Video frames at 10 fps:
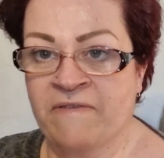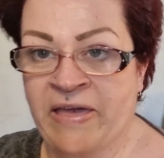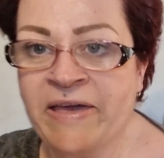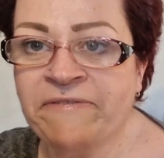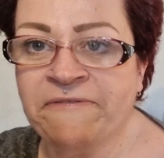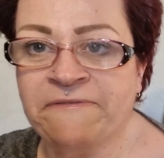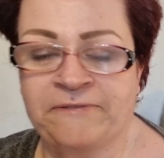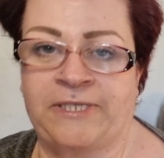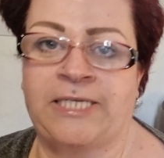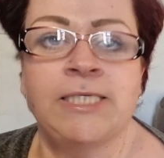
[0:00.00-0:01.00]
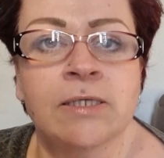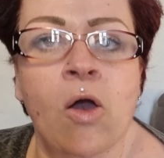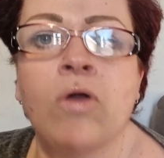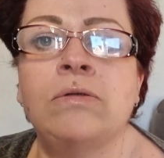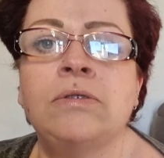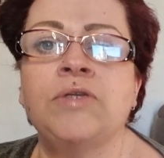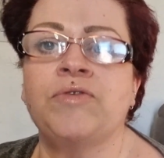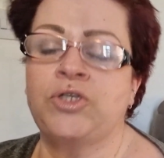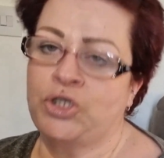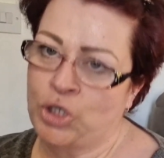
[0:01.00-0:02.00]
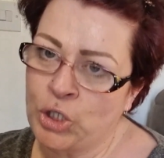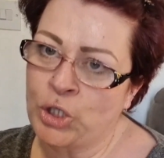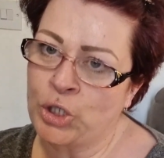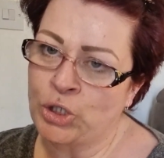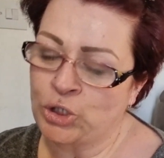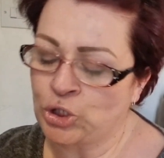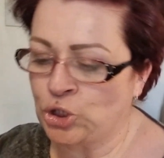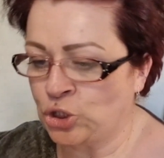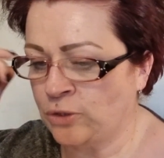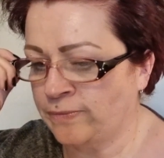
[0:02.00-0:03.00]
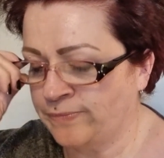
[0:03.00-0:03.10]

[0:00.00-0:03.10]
50 scones for church.